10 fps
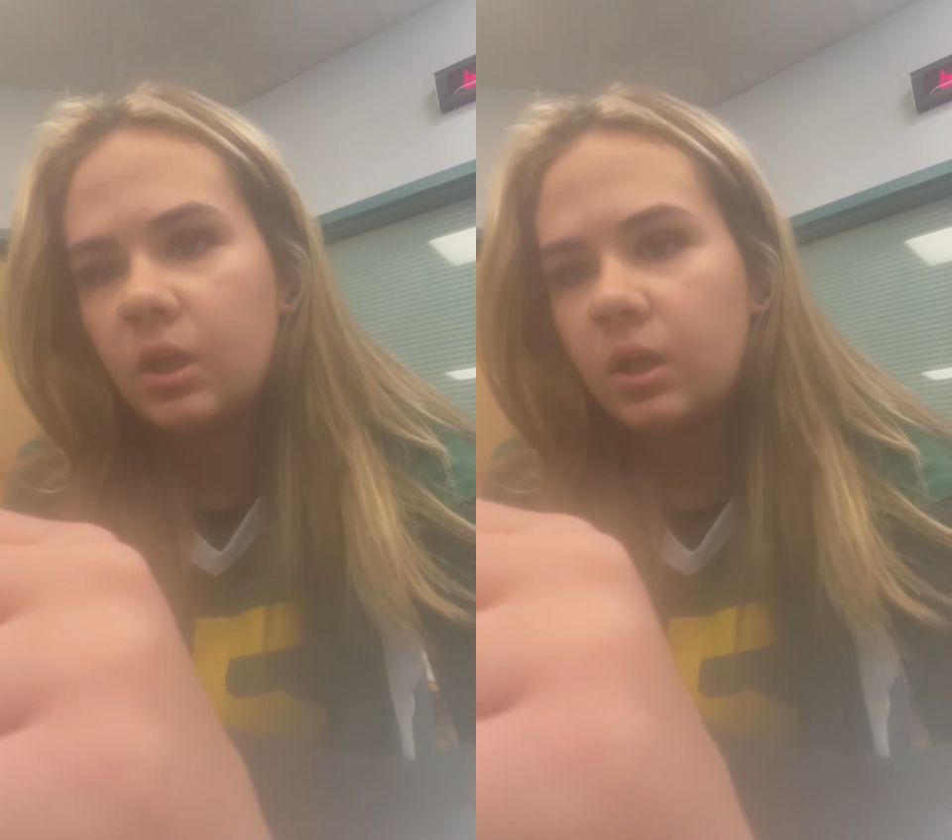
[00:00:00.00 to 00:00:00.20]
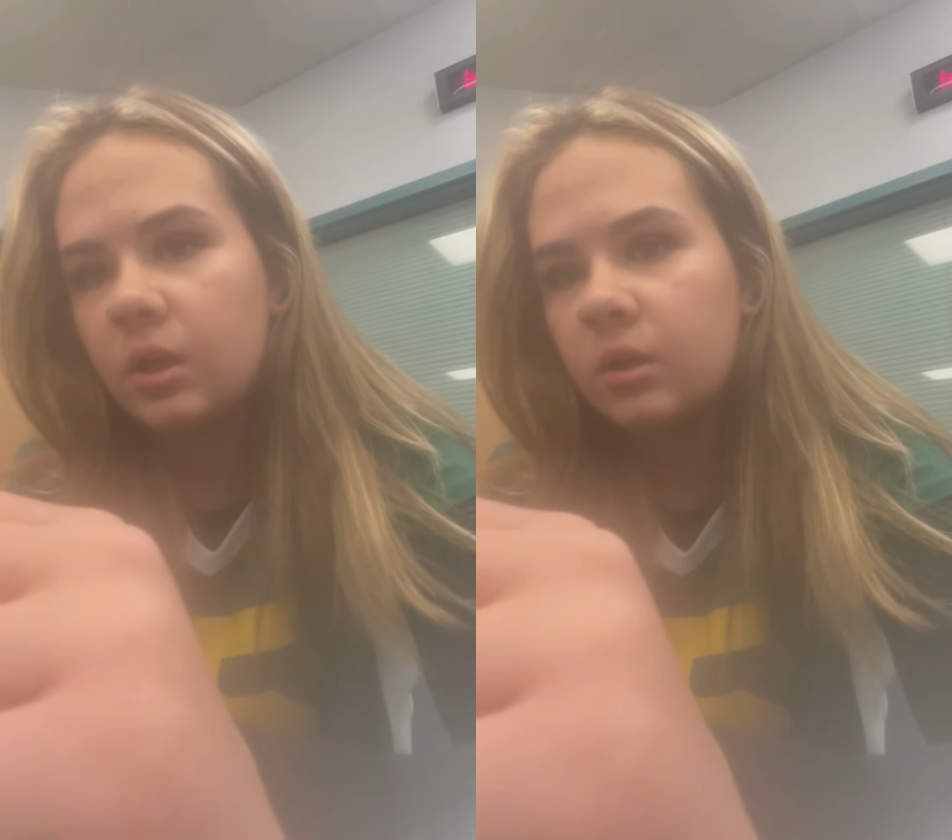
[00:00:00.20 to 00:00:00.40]

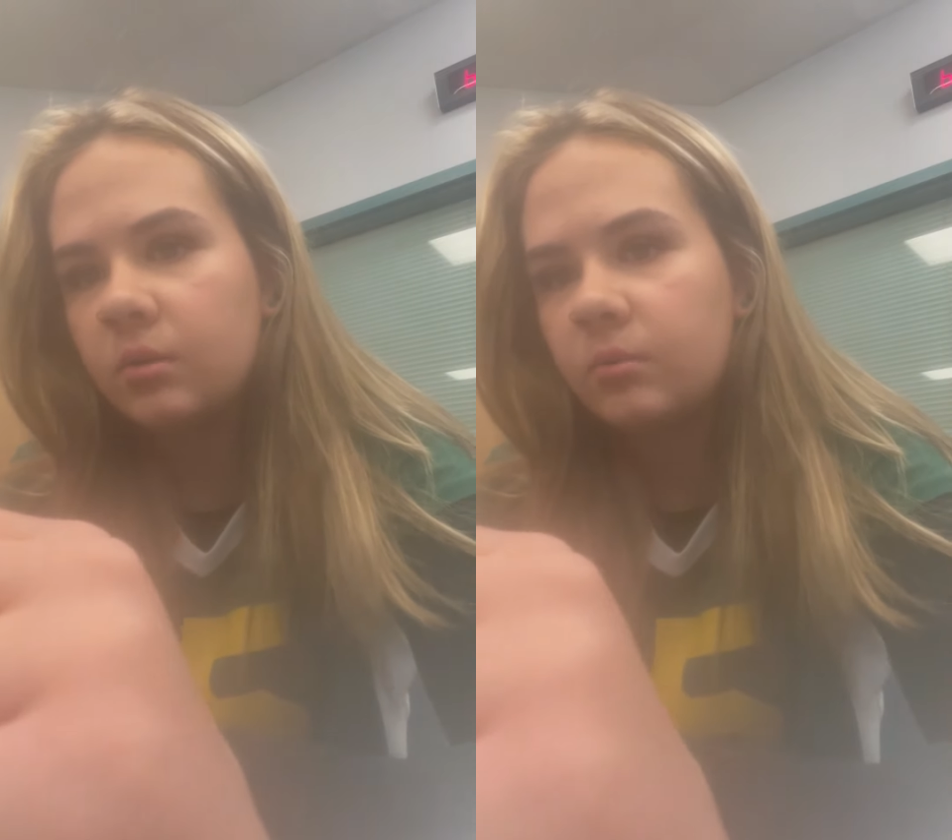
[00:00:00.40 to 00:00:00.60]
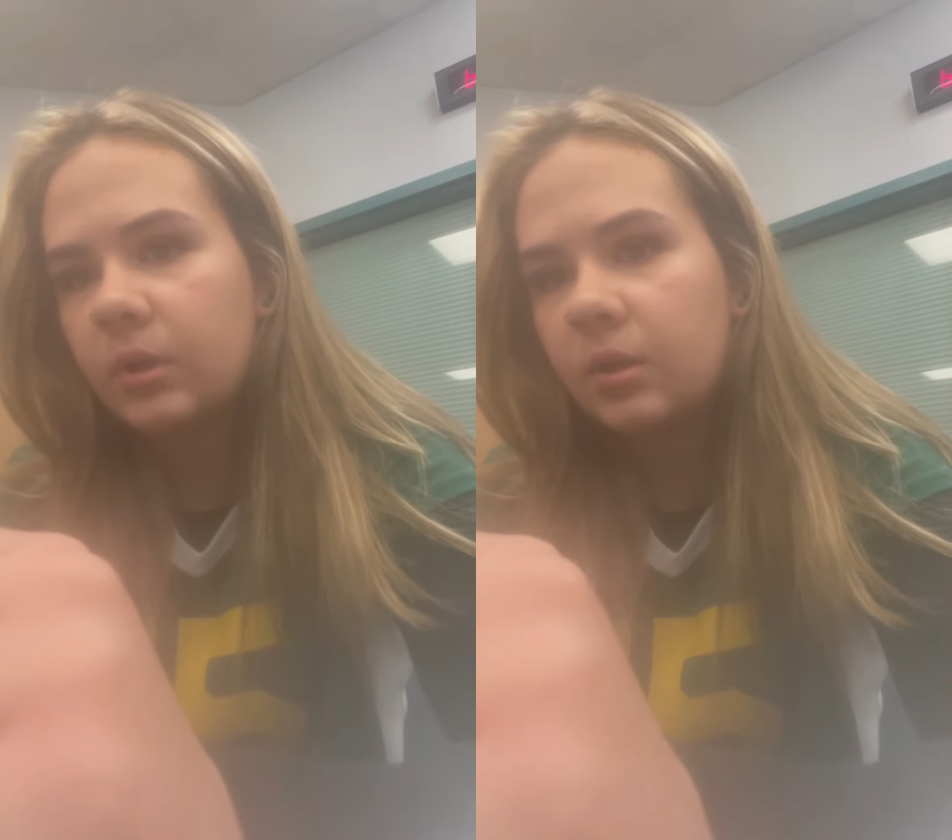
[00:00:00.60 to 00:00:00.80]

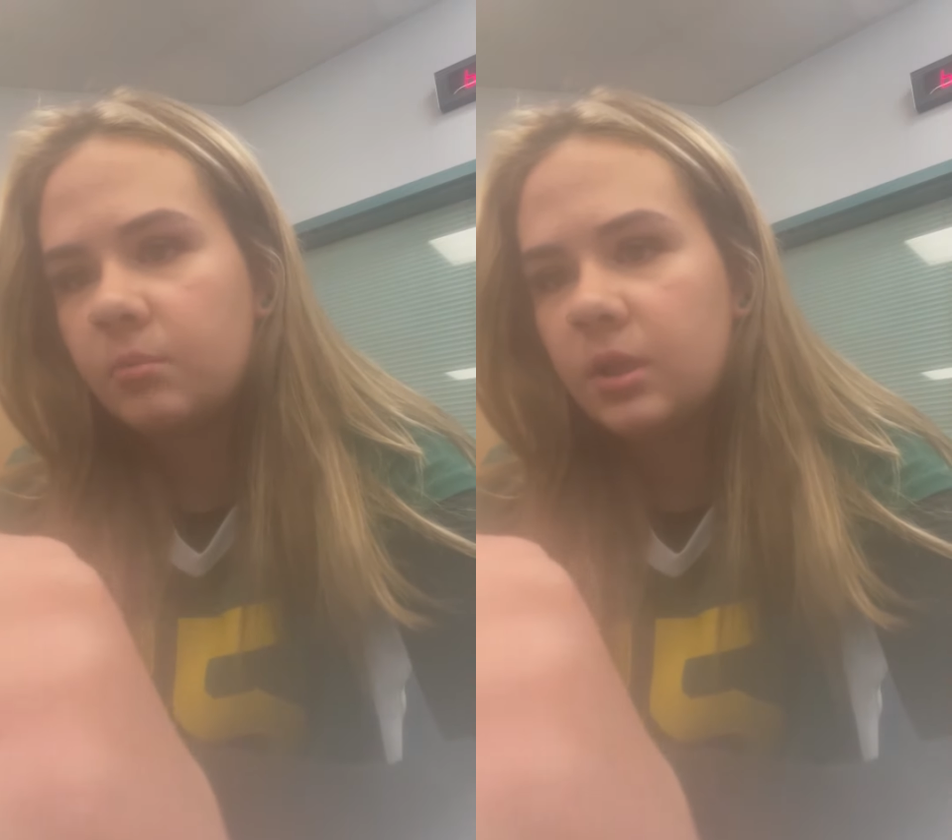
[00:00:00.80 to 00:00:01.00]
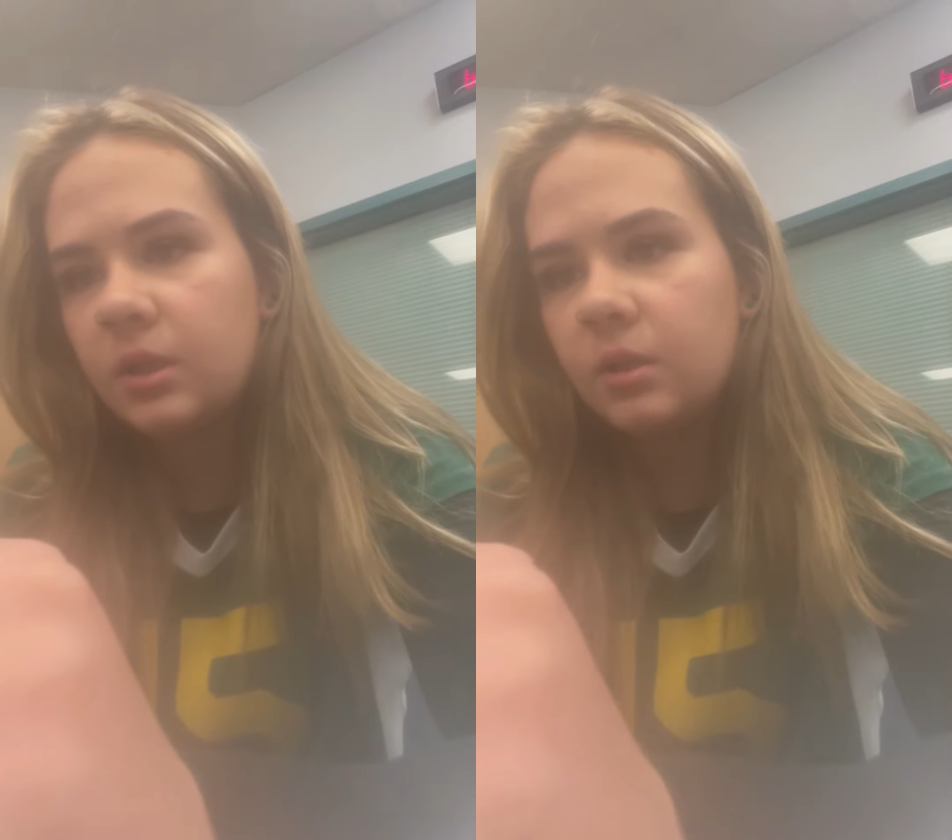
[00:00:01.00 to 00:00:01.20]
Um, at a
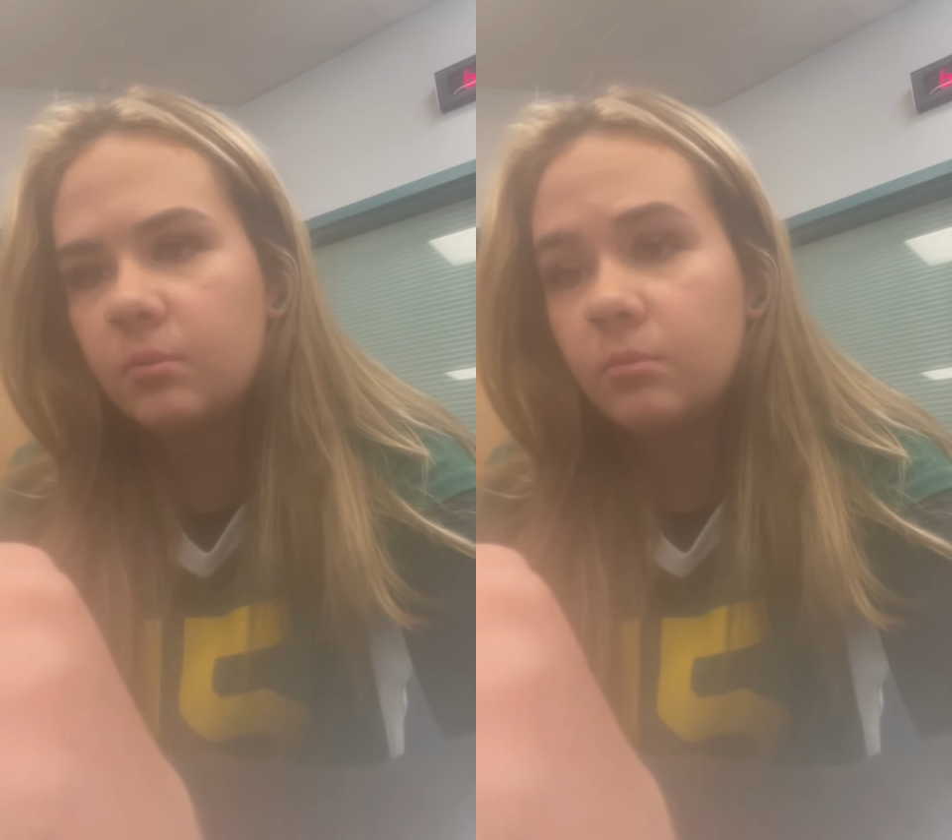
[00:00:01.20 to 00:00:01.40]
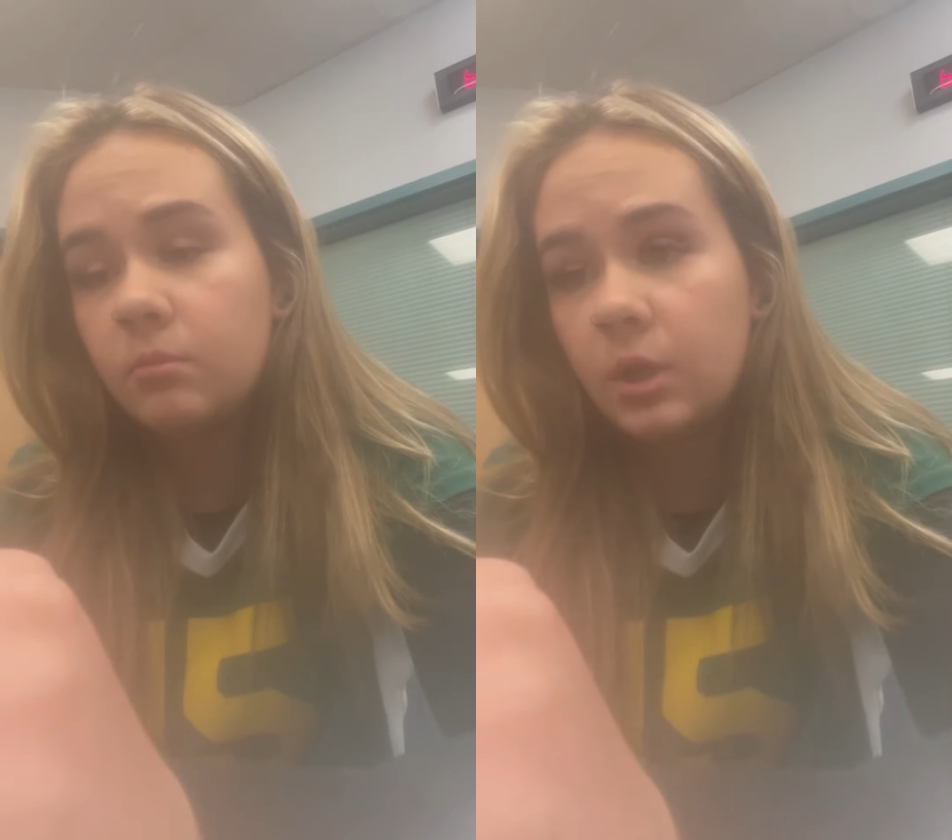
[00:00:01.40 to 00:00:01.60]
midi
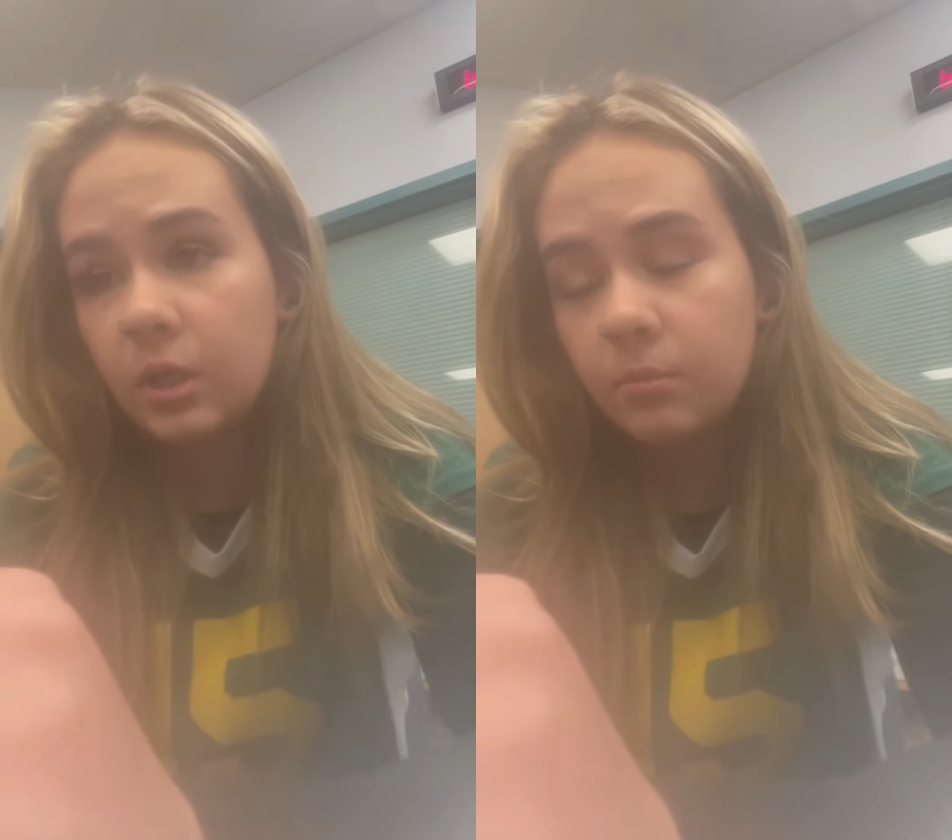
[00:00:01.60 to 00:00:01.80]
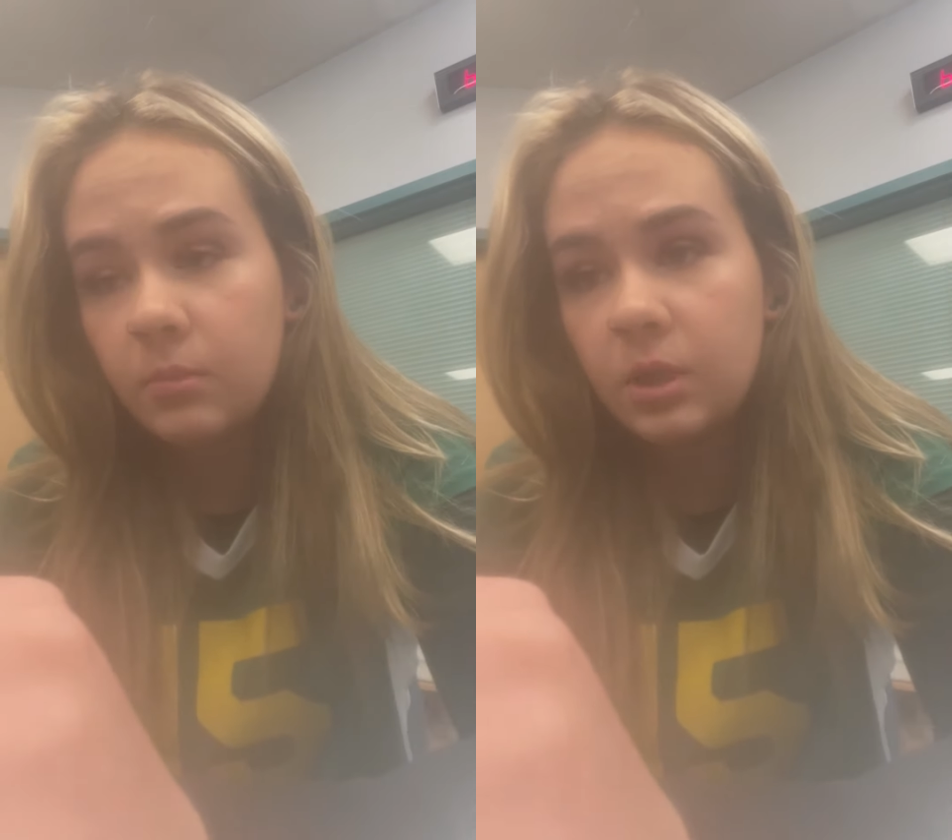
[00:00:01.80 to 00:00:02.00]
at
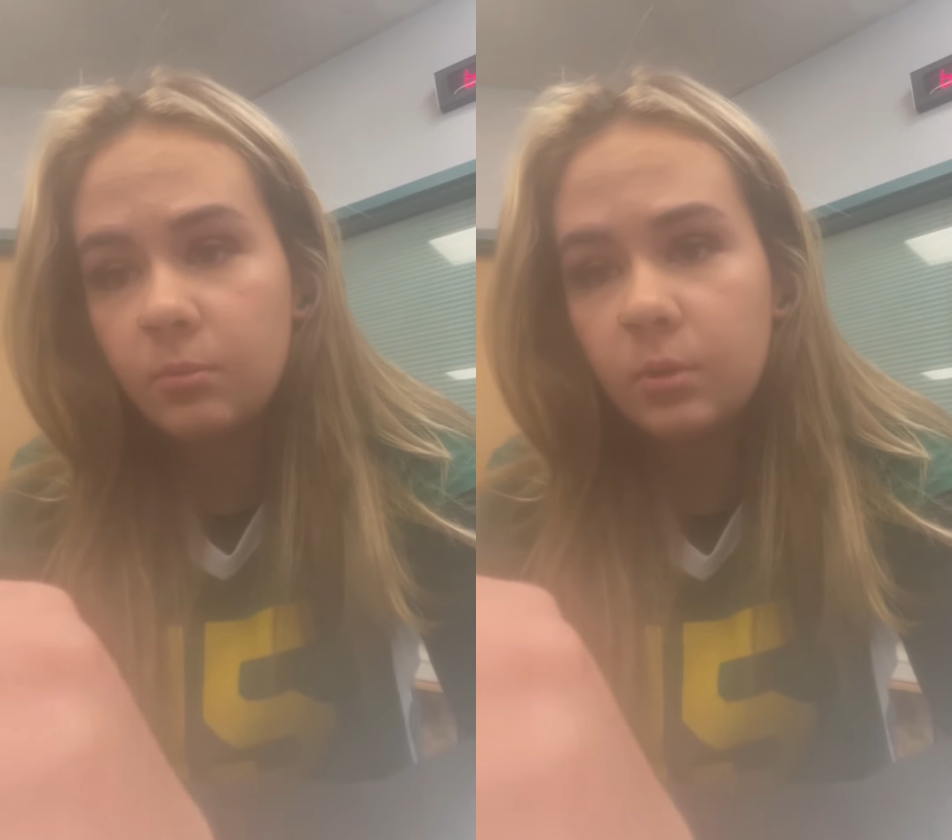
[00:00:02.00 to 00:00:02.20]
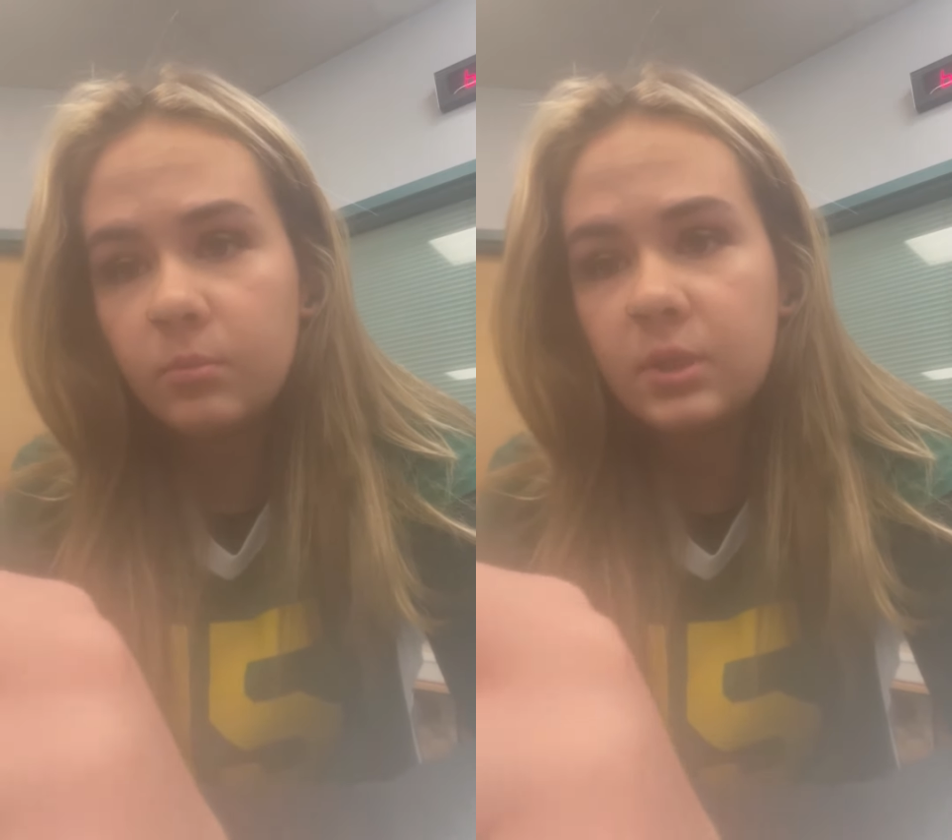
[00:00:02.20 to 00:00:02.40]
a minimum,